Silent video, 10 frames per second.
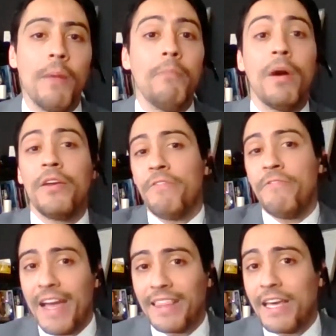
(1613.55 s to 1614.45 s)
among the
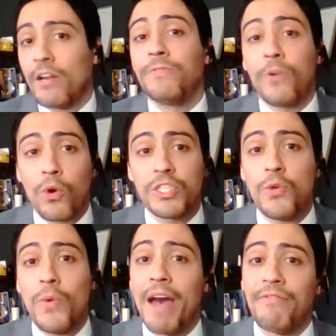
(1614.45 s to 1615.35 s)
fact that, of course,
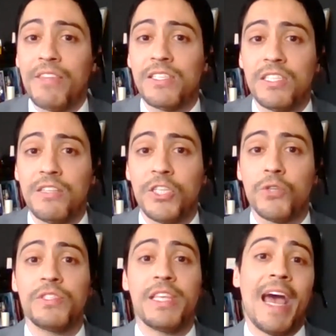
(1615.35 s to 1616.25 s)
you have these
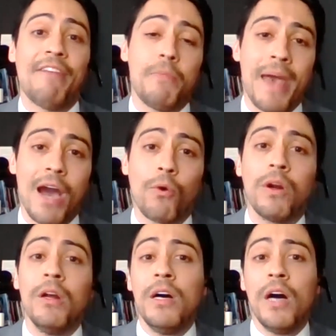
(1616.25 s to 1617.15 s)
individuals that have the
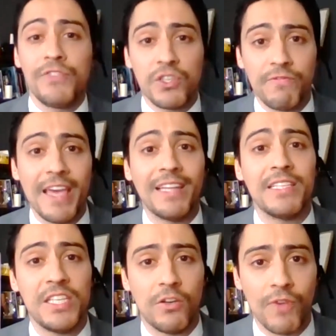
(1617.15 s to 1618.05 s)
power of
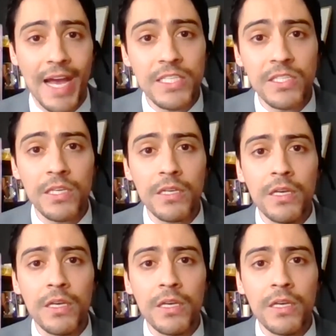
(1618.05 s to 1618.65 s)
surveillance and arrest,